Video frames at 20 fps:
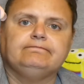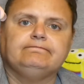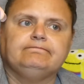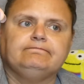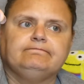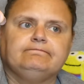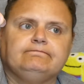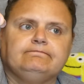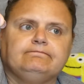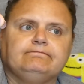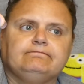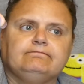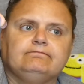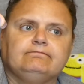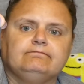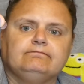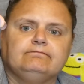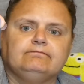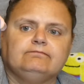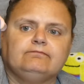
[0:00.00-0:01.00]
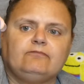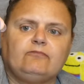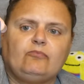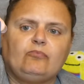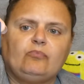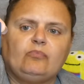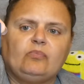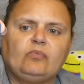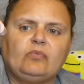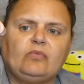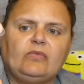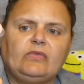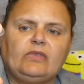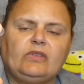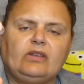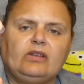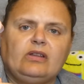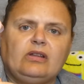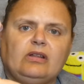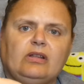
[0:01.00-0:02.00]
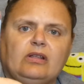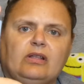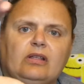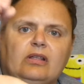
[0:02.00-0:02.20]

[no speech]